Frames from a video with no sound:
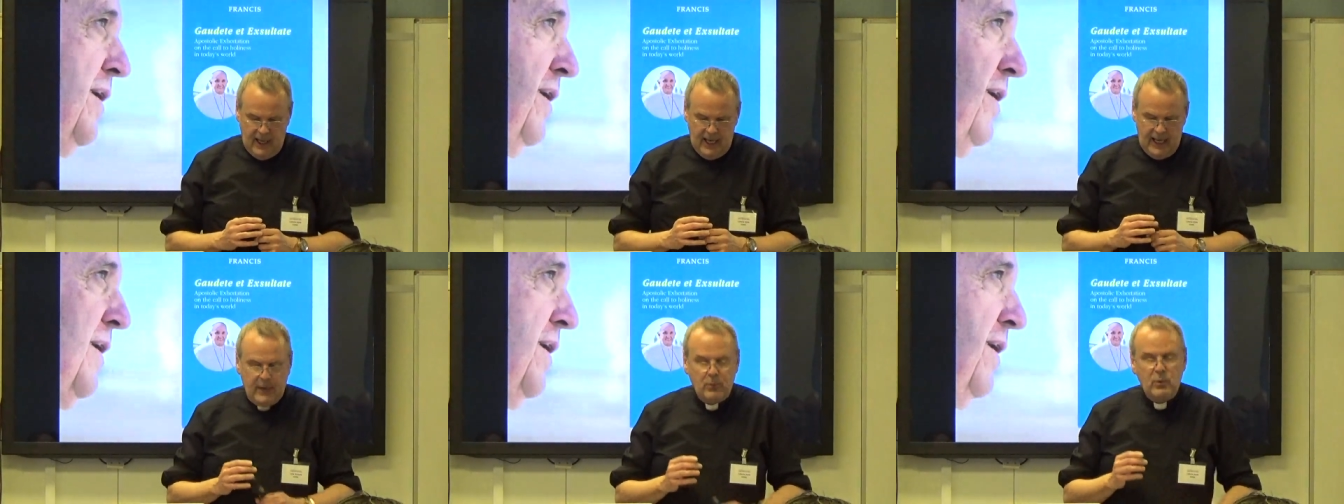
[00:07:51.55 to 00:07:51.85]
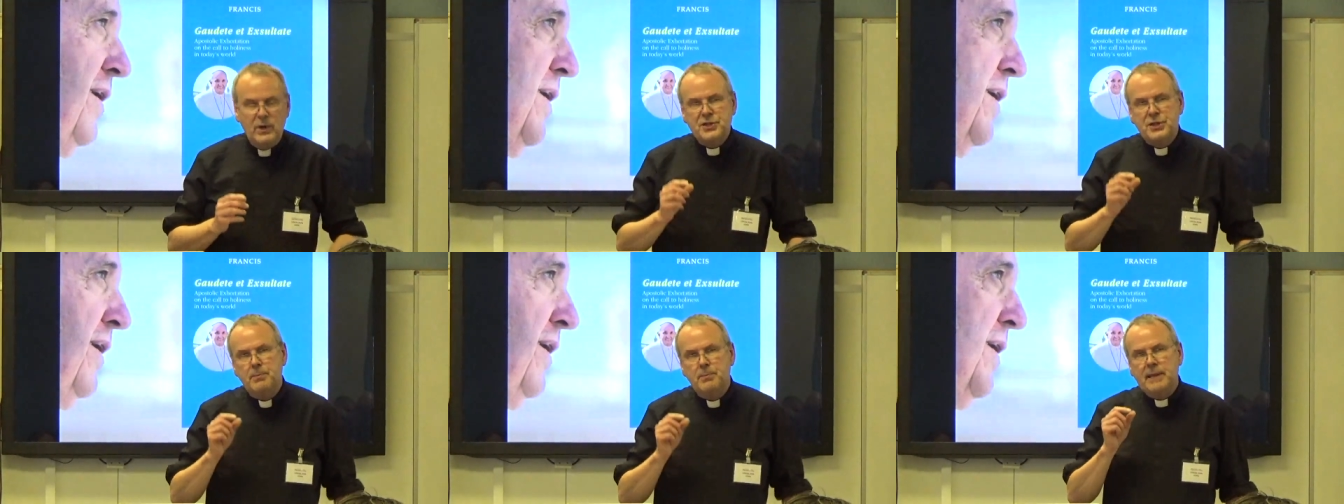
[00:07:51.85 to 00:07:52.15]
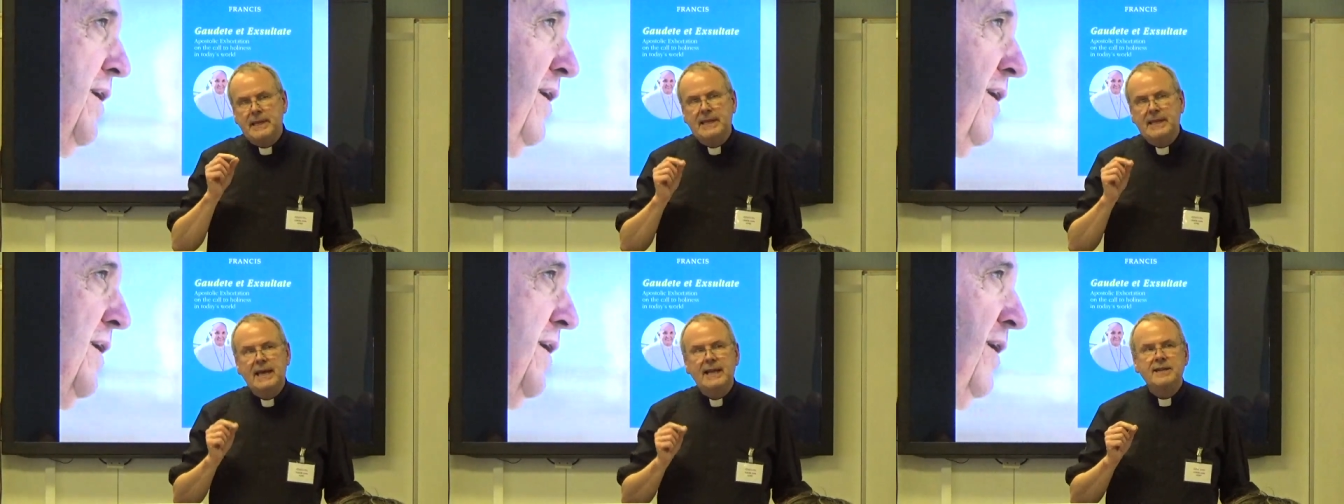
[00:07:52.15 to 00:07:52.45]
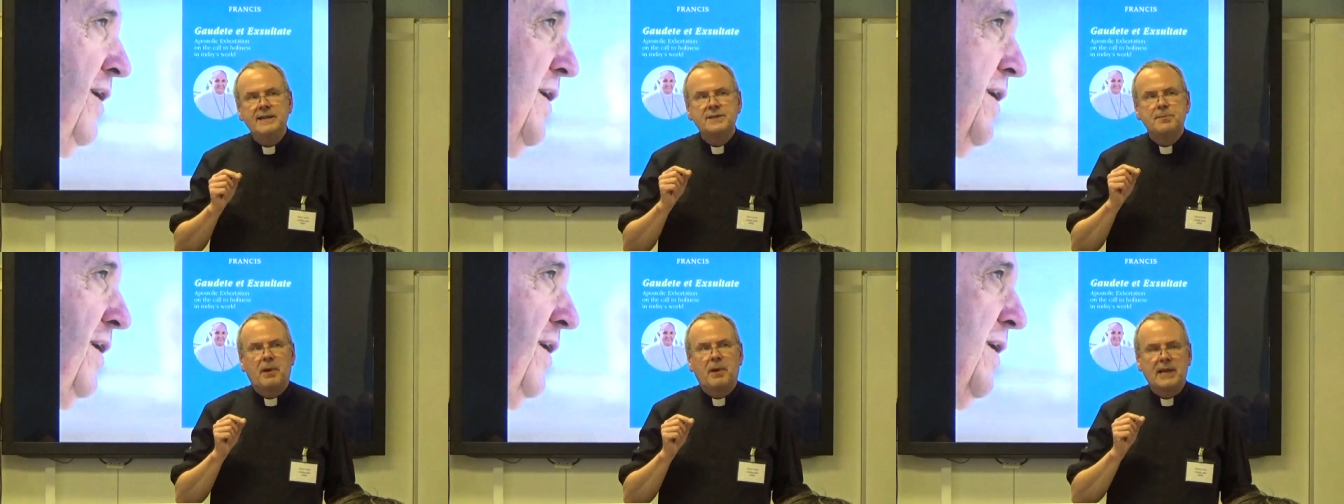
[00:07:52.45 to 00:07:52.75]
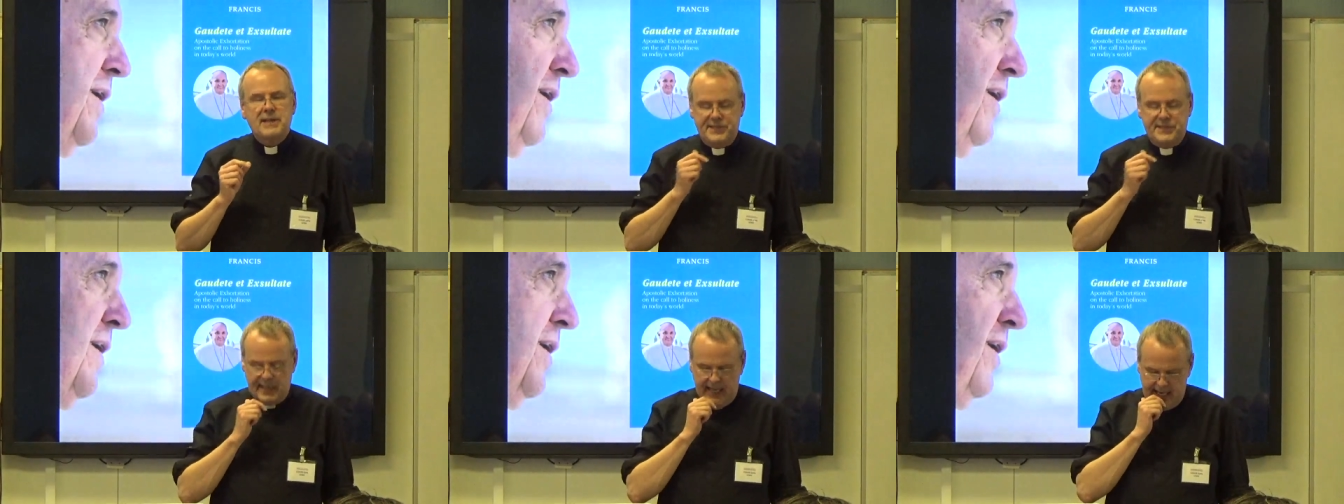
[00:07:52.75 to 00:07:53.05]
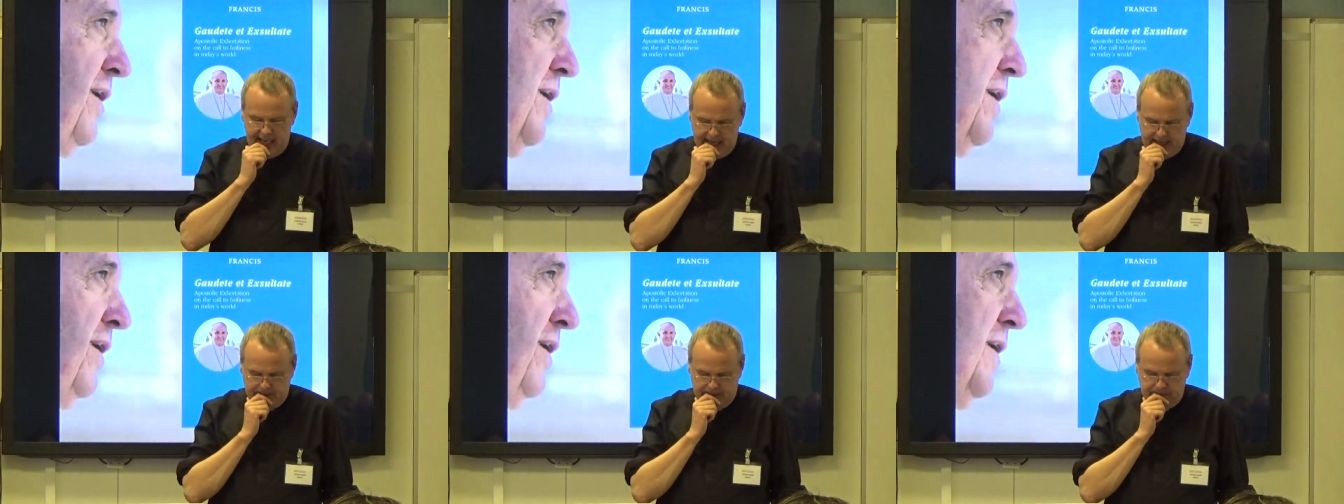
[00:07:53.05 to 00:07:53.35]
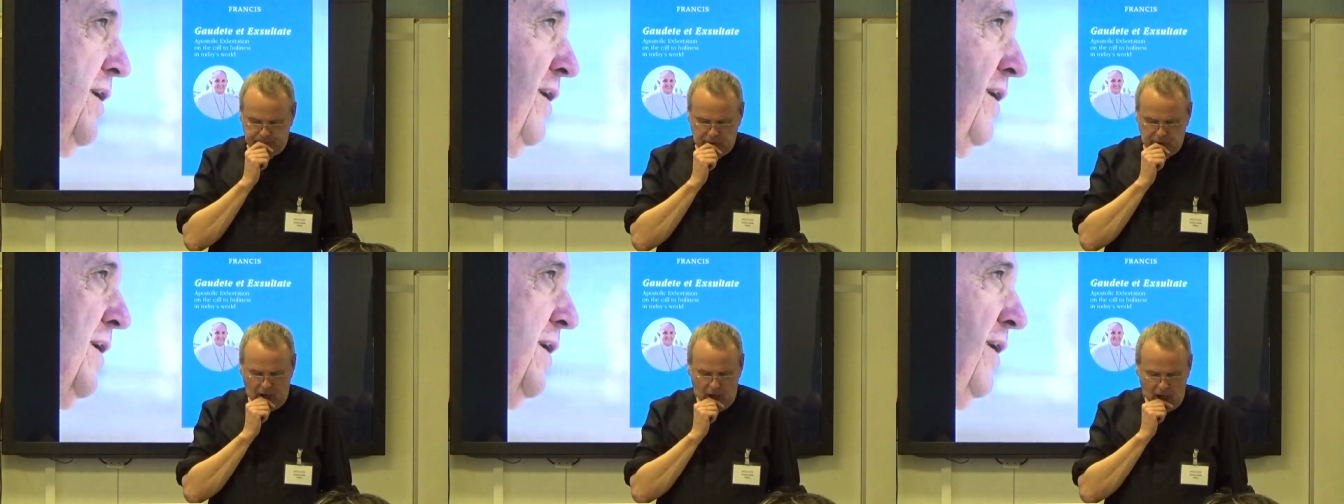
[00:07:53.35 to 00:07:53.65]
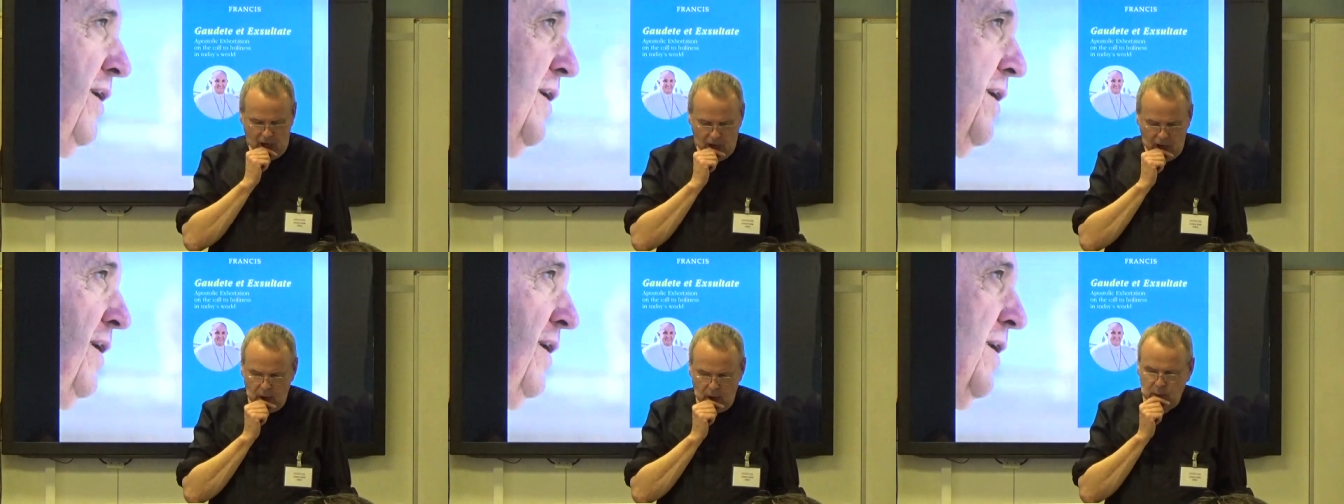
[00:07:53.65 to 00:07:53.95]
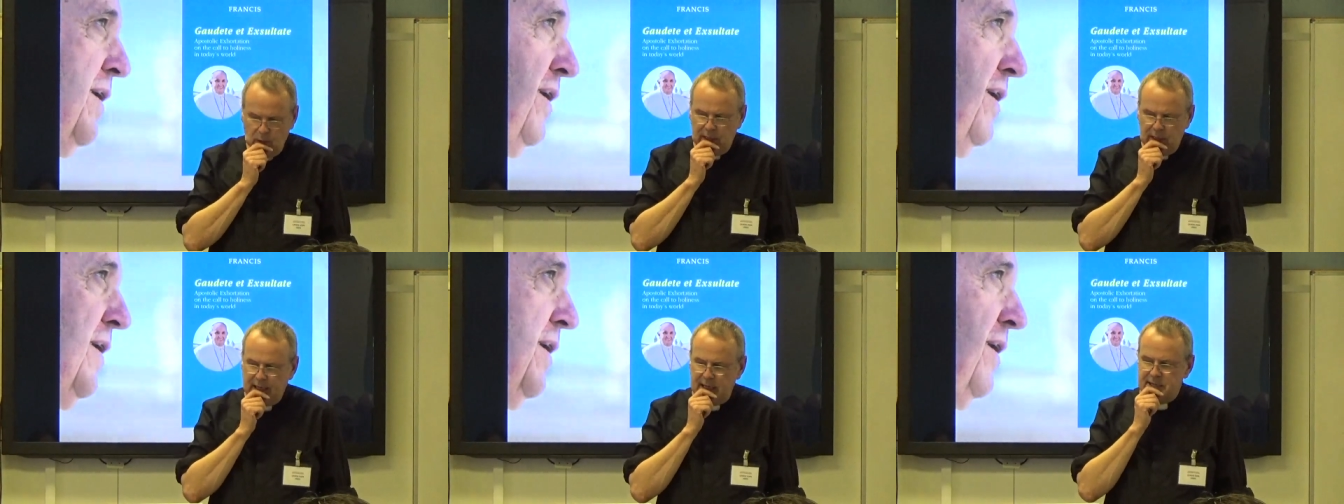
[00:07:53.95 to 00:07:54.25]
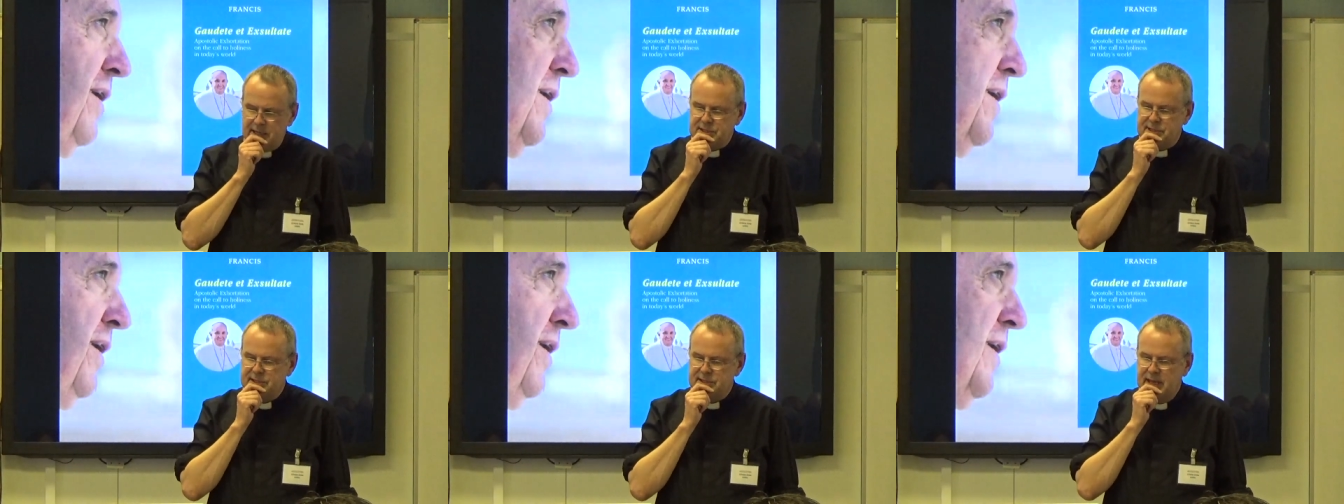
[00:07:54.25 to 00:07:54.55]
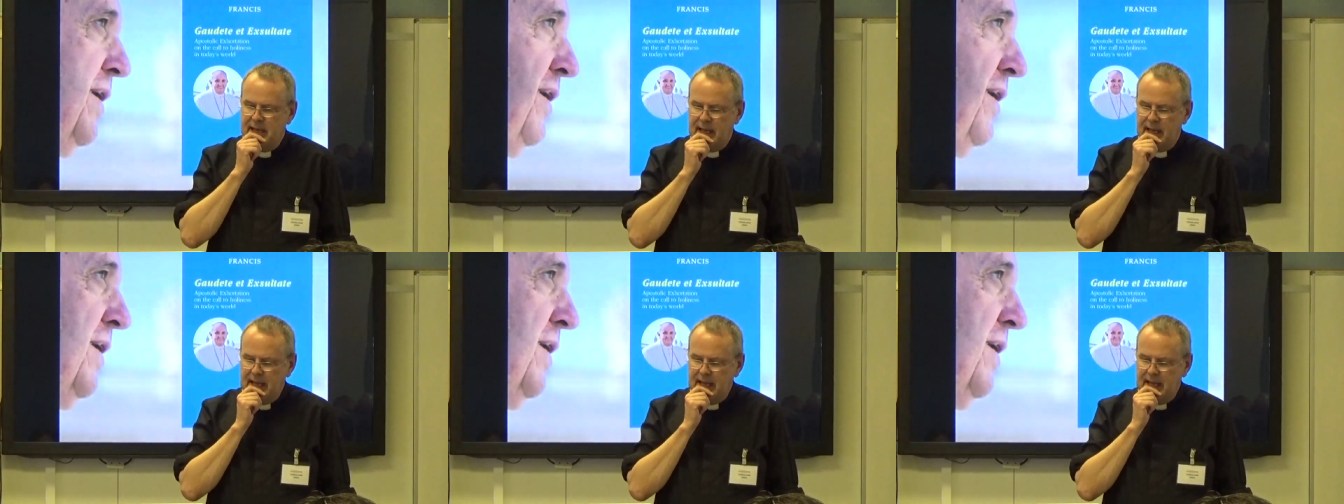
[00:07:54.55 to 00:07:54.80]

in which he begins by saying, holiness